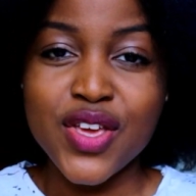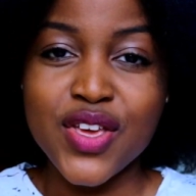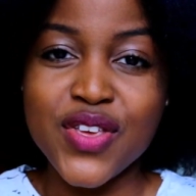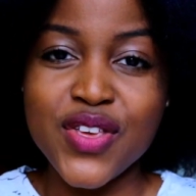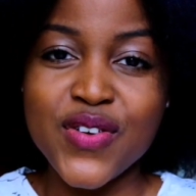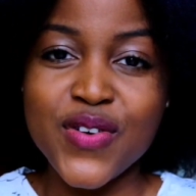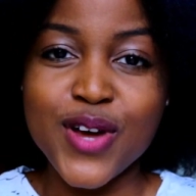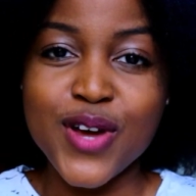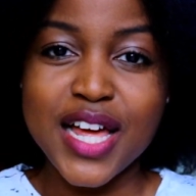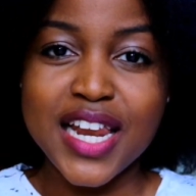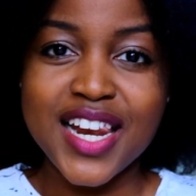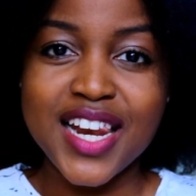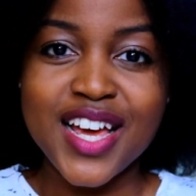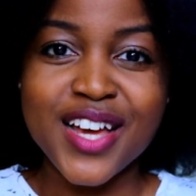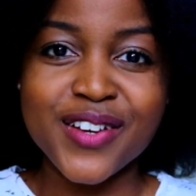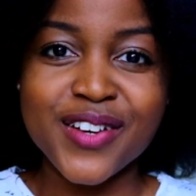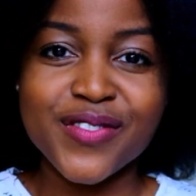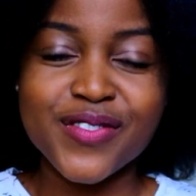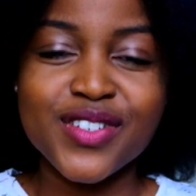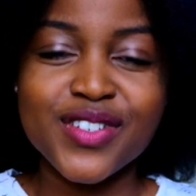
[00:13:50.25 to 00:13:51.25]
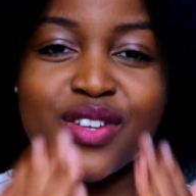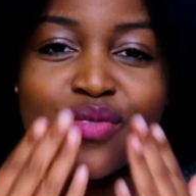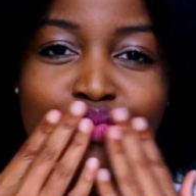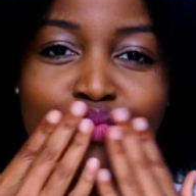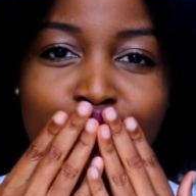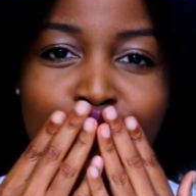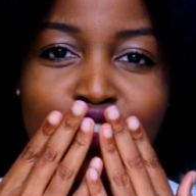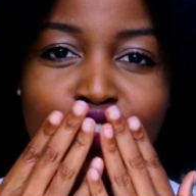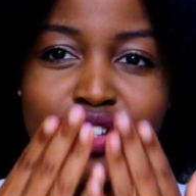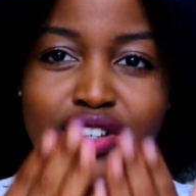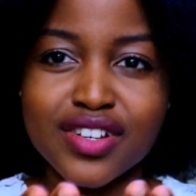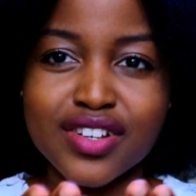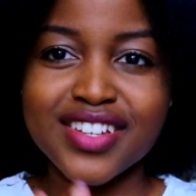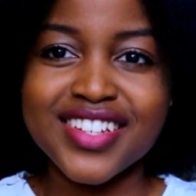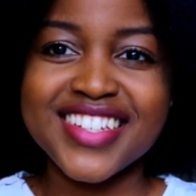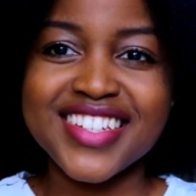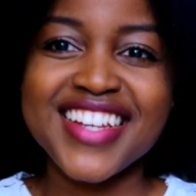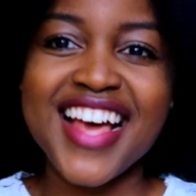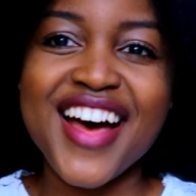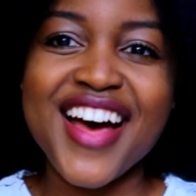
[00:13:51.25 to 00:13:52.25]
You are loved.
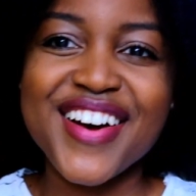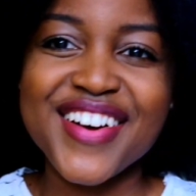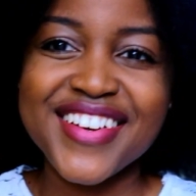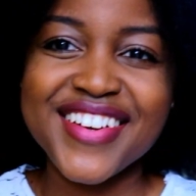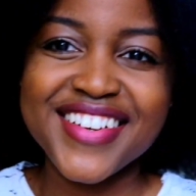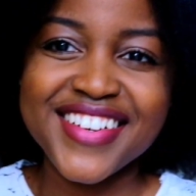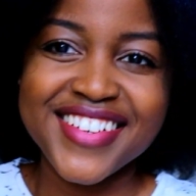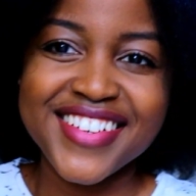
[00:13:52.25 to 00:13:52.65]
Ciao.